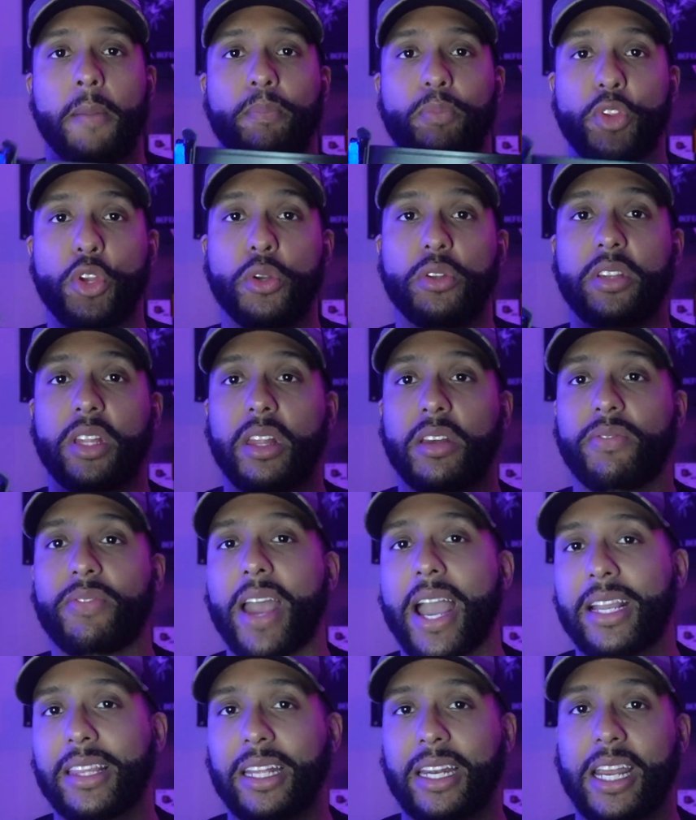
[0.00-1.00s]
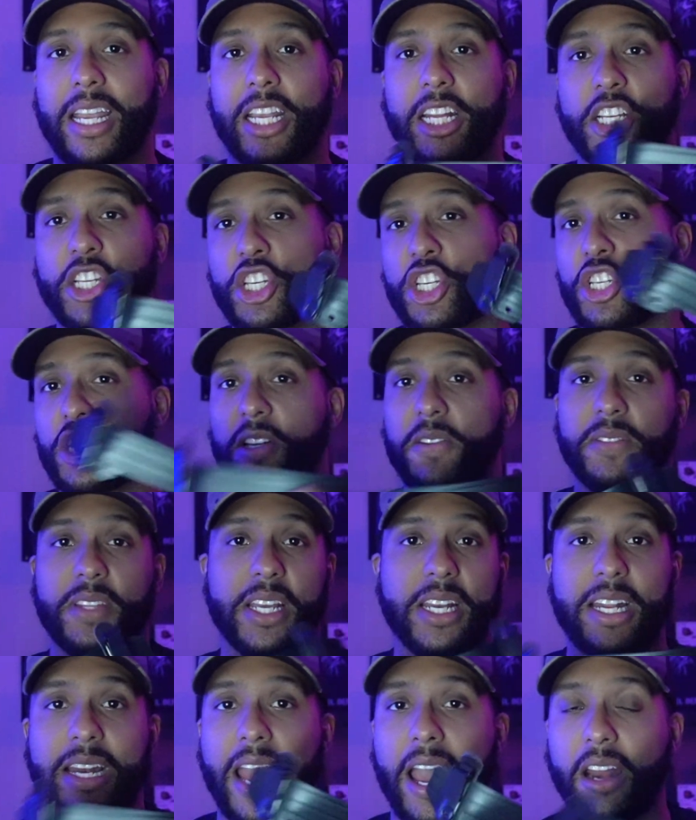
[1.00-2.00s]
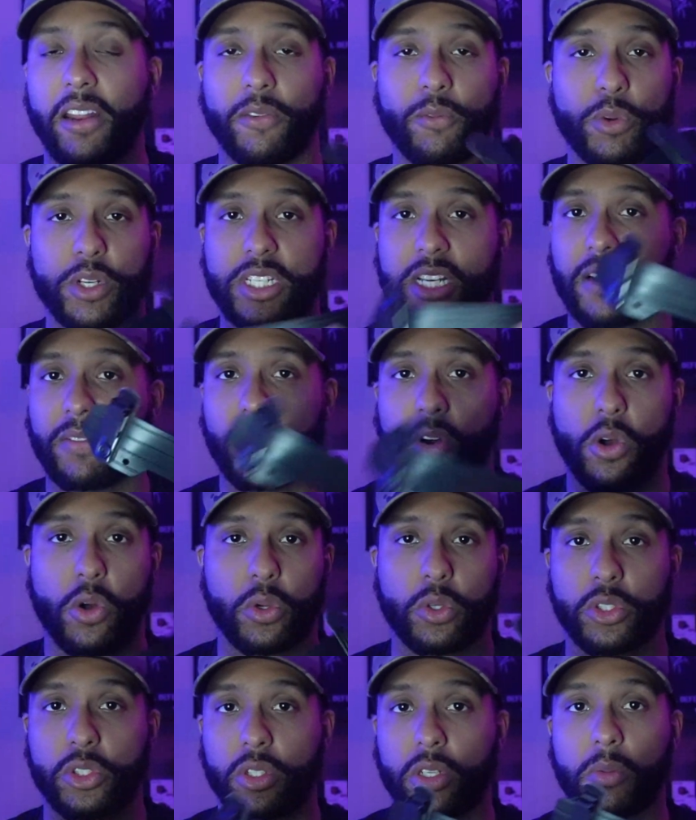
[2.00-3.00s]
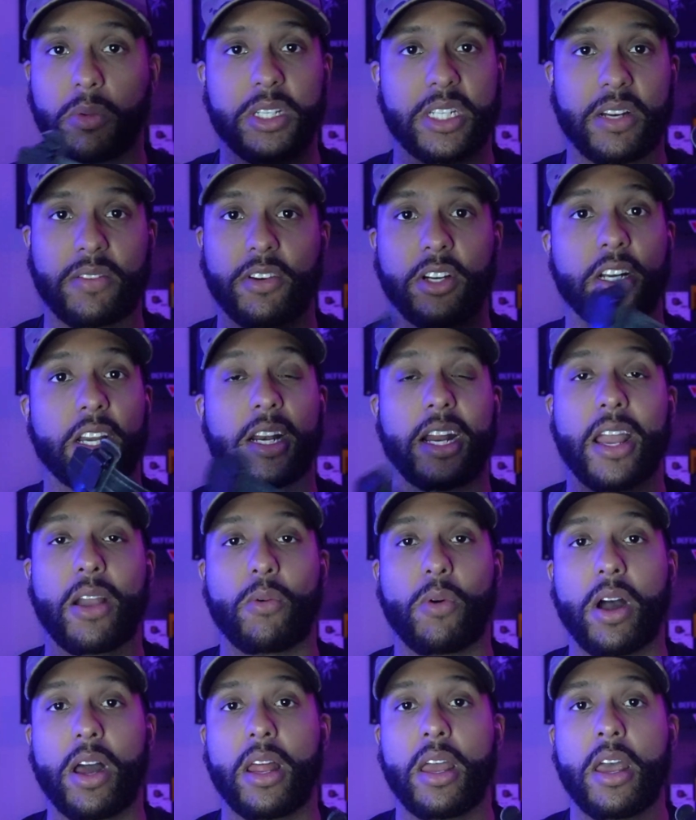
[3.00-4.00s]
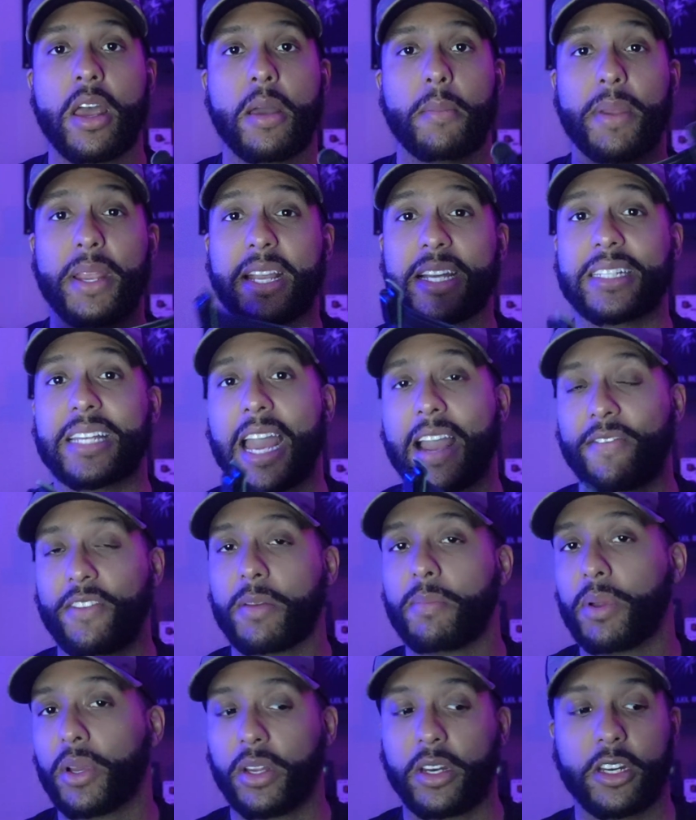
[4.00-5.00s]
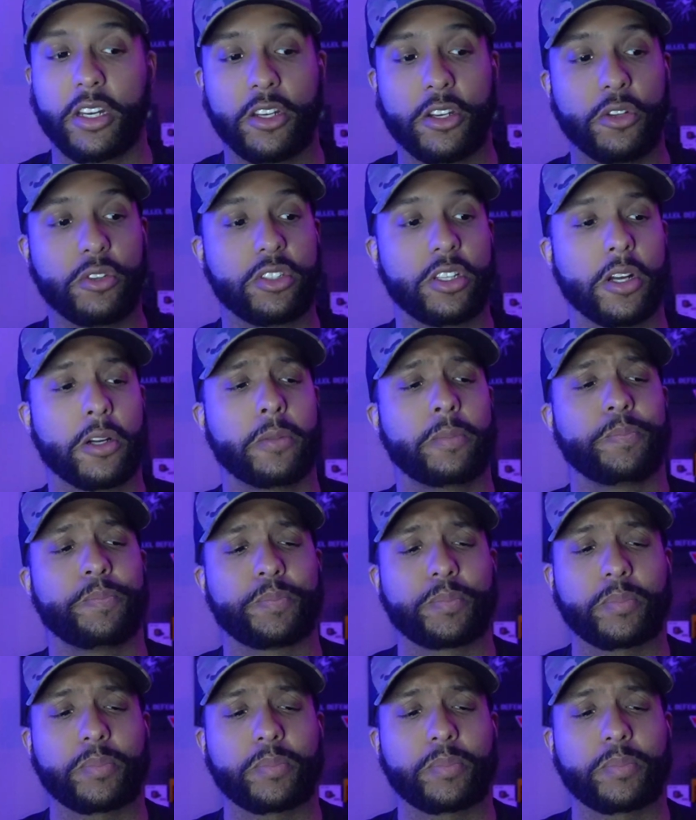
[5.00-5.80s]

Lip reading: due to the fact that I can shift in and out of whichever holster and whichever gun I want because I have the ability to do so.